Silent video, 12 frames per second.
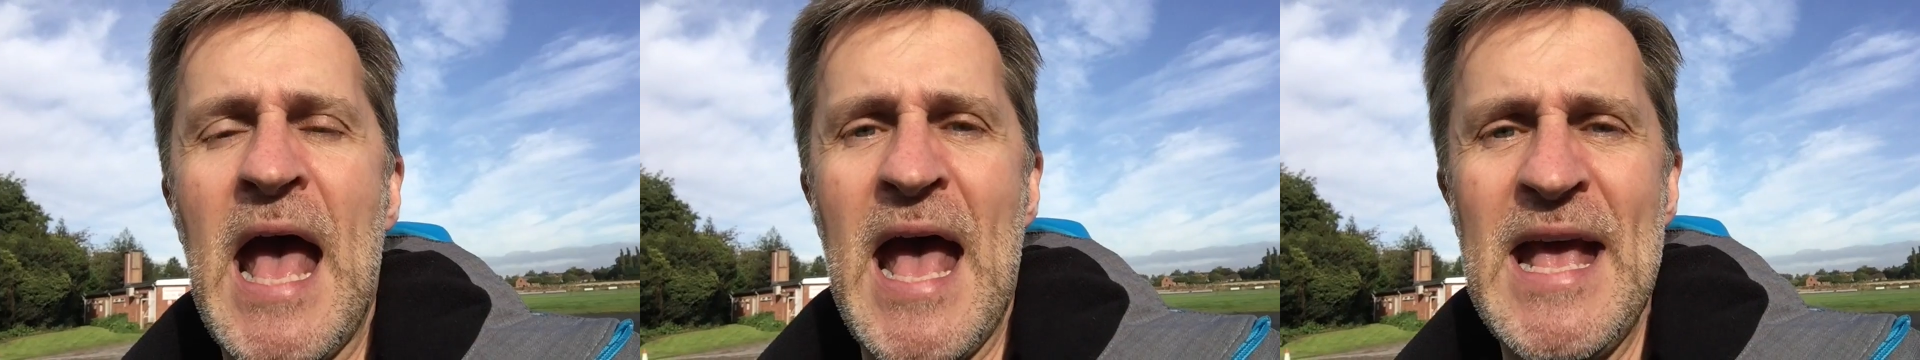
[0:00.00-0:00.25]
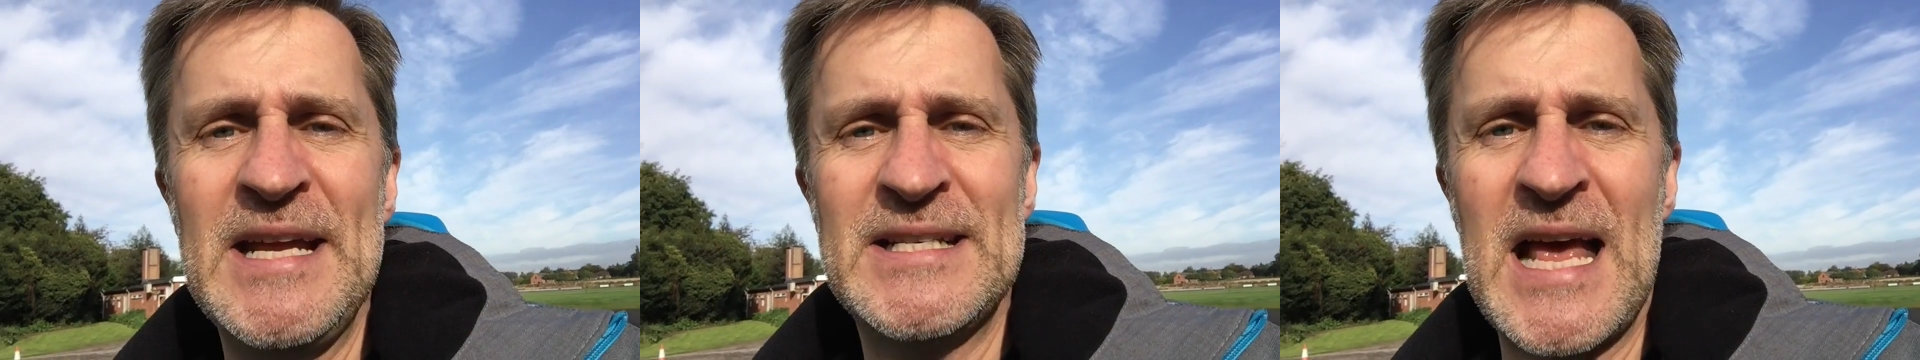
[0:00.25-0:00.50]

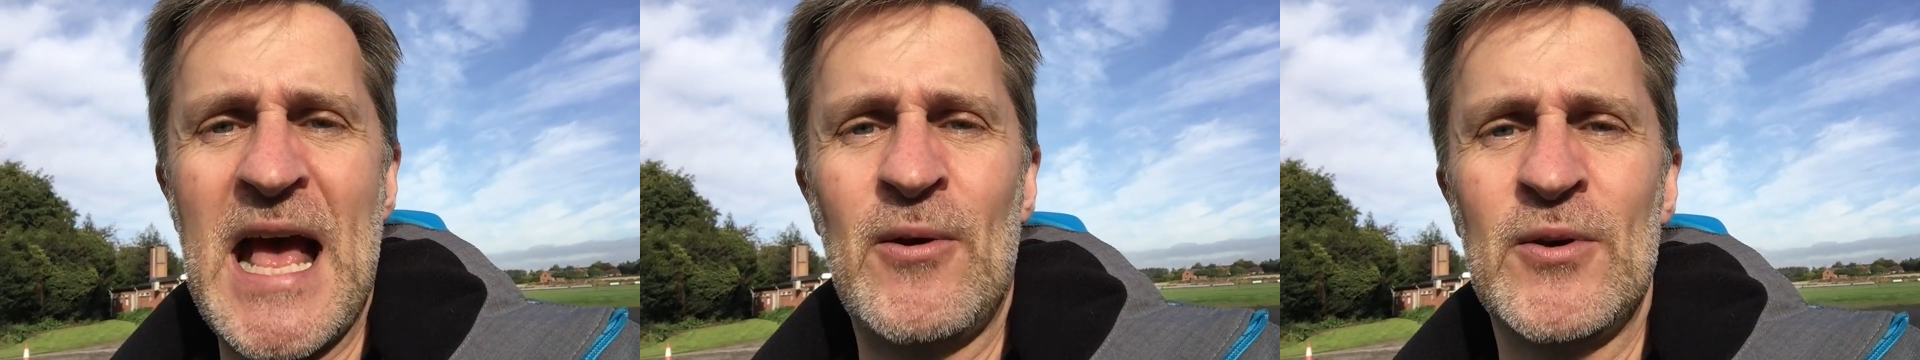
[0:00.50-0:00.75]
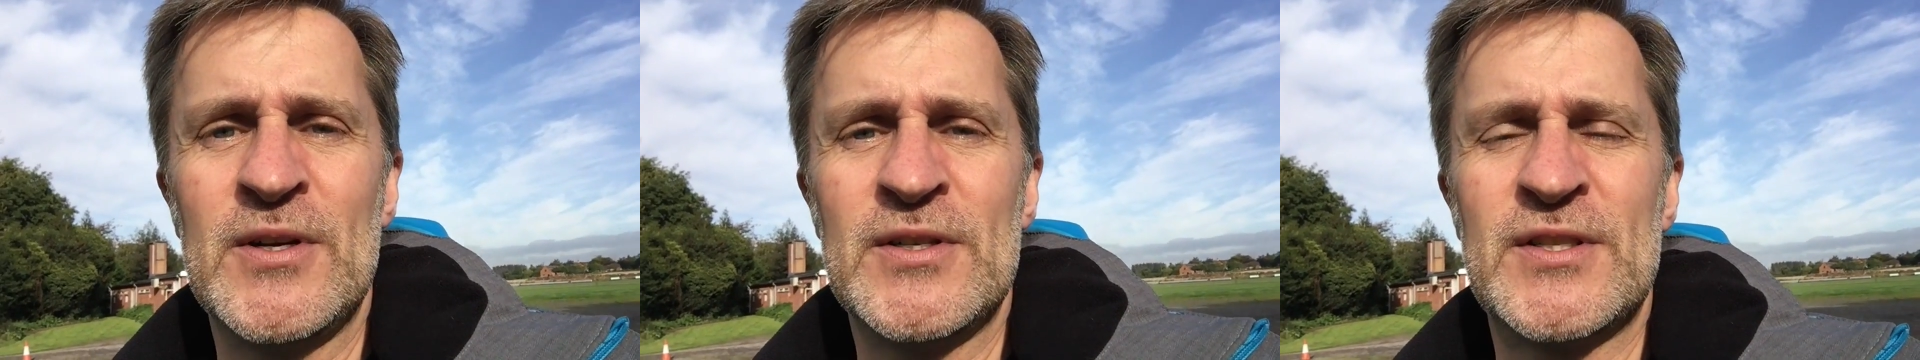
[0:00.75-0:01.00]
8
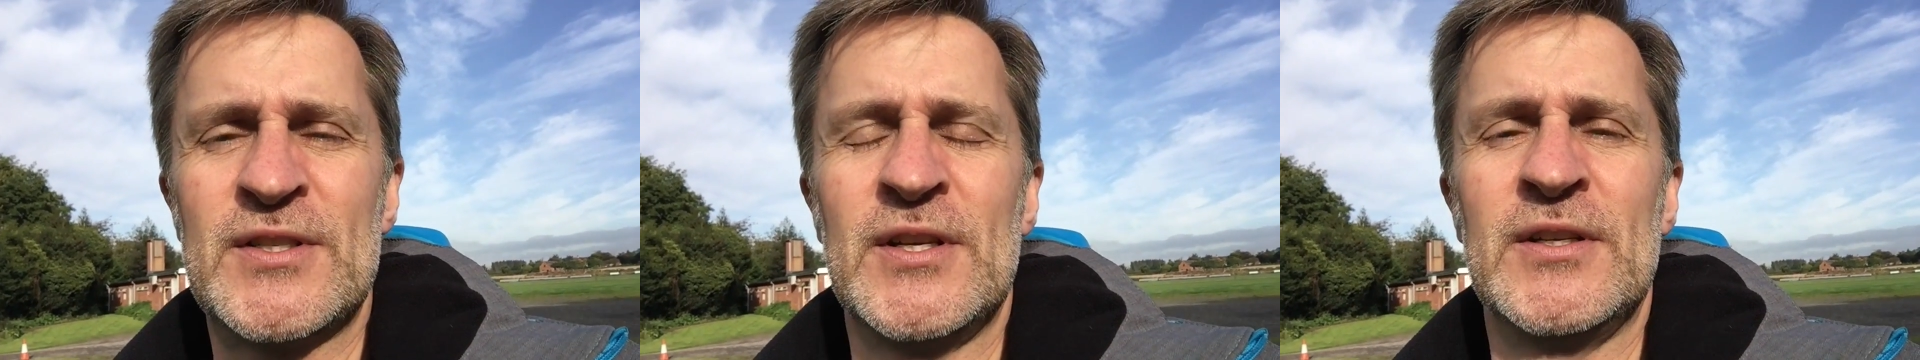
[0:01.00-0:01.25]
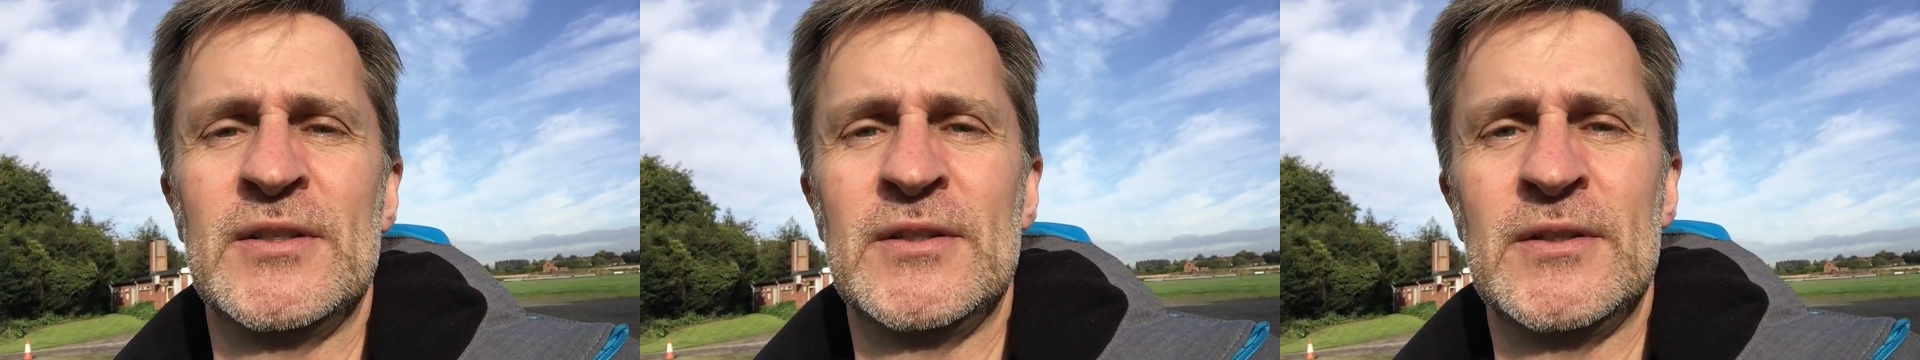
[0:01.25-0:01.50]
hours
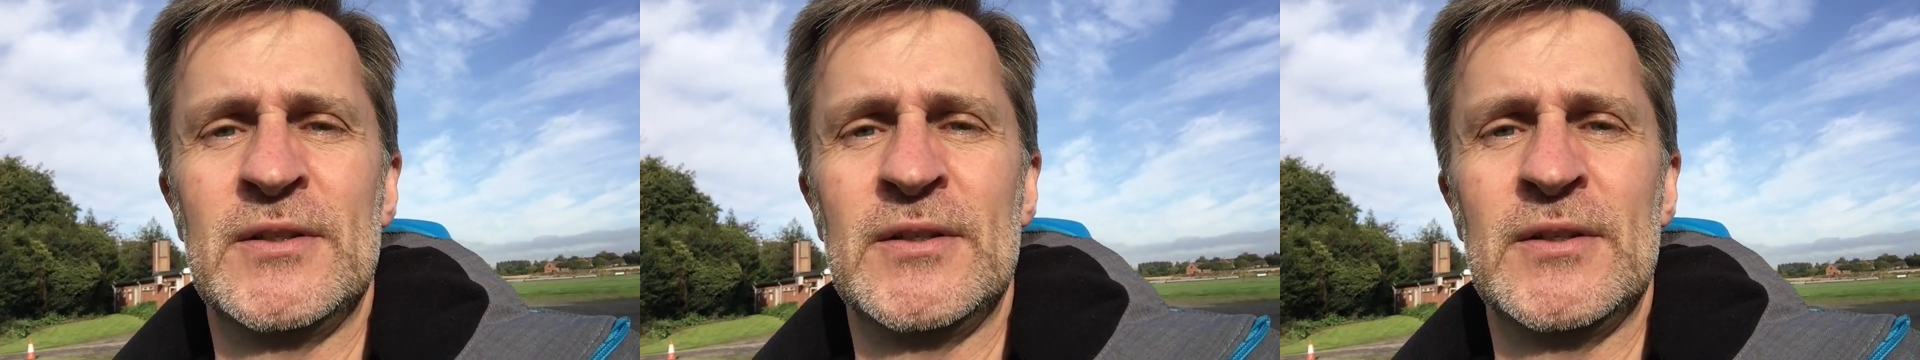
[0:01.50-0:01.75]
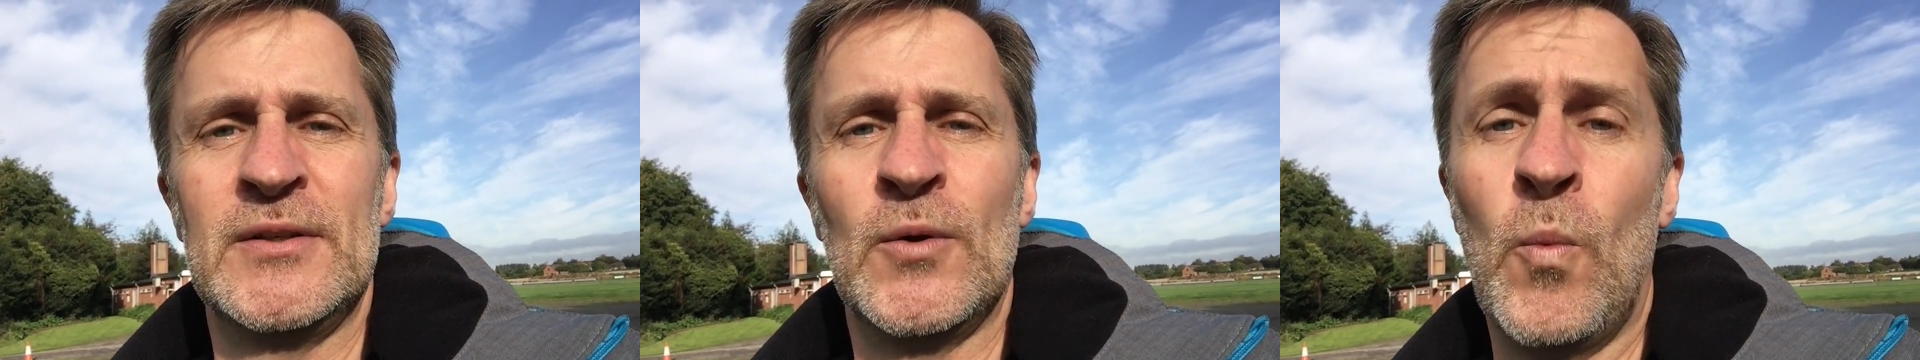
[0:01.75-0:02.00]

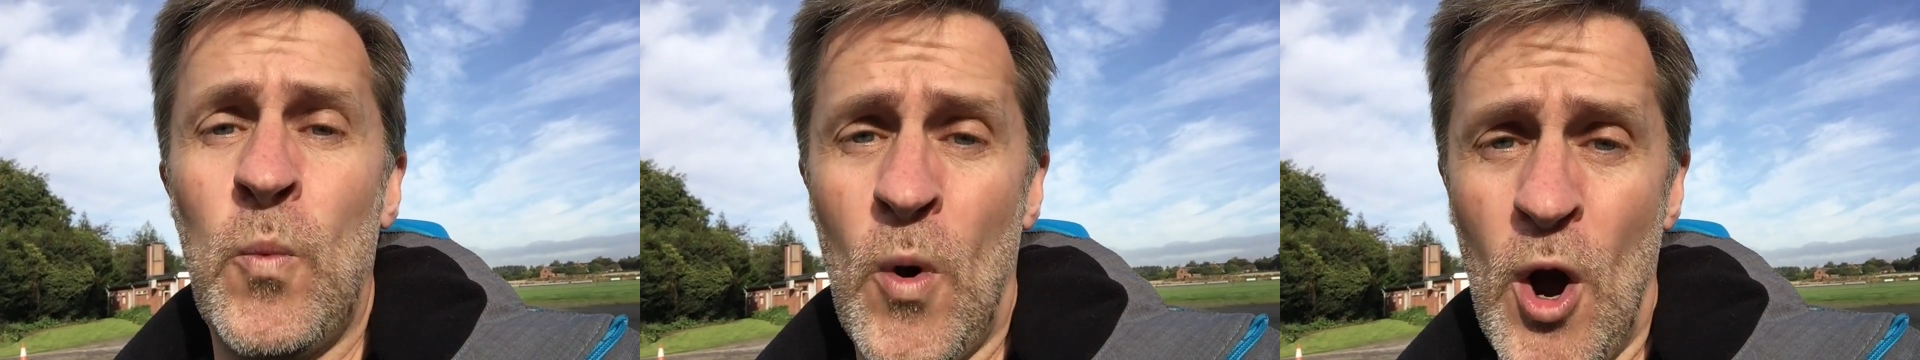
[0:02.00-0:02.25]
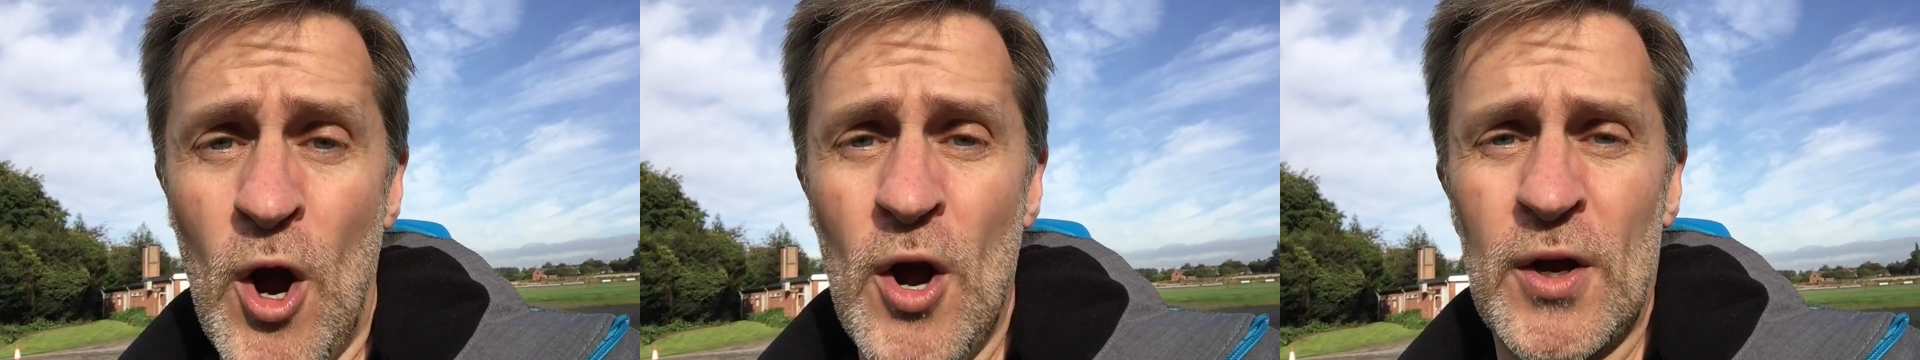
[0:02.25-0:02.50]

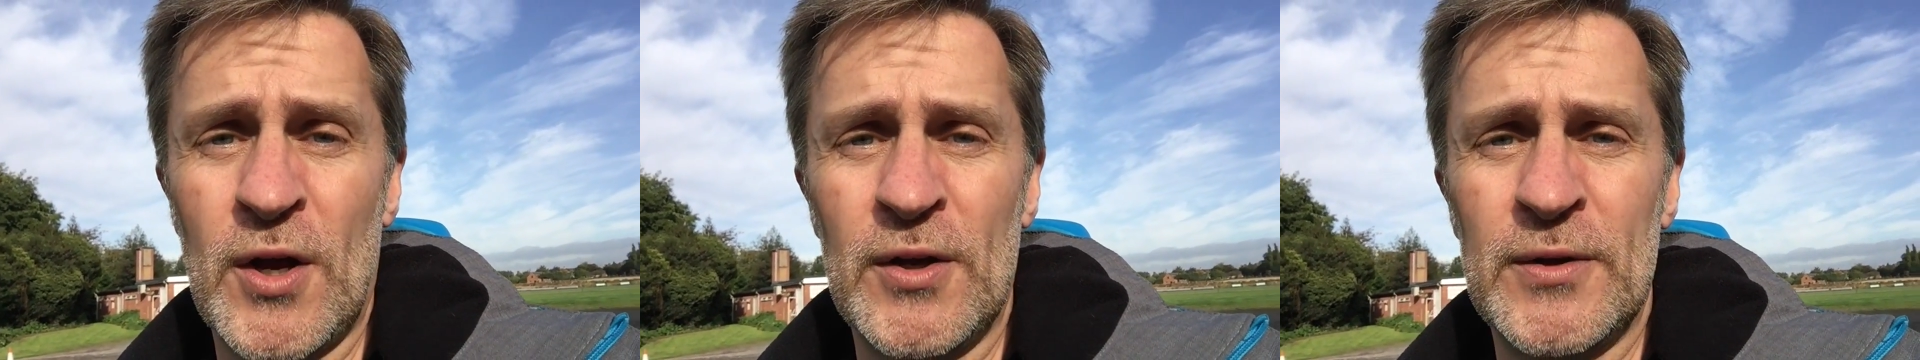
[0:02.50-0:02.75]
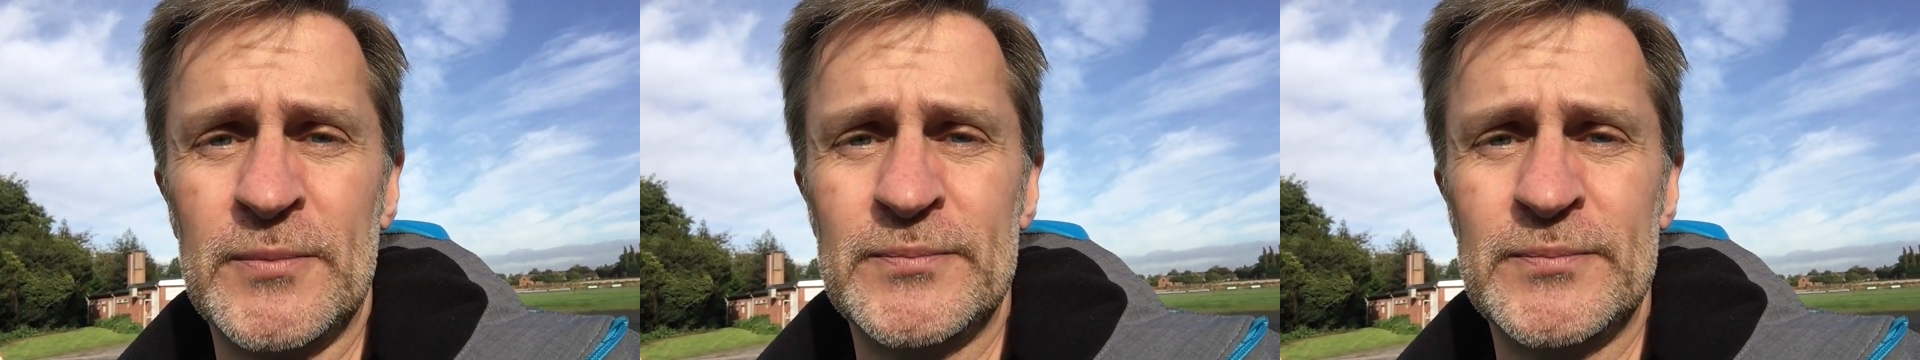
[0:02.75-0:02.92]
work.